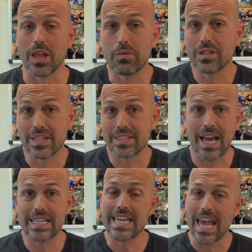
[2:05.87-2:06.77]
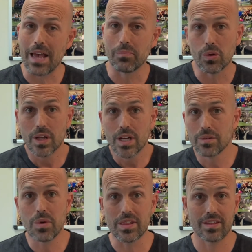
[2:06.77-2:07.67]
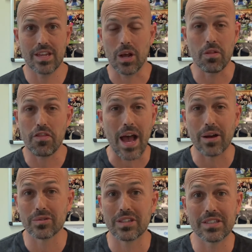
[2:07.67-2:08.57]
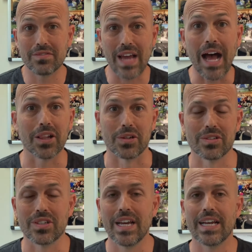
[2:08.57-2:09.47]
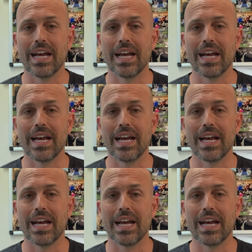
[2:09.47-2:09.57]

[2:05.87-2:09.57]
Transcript: They would decide to gamble with, you know, thousands of dollars.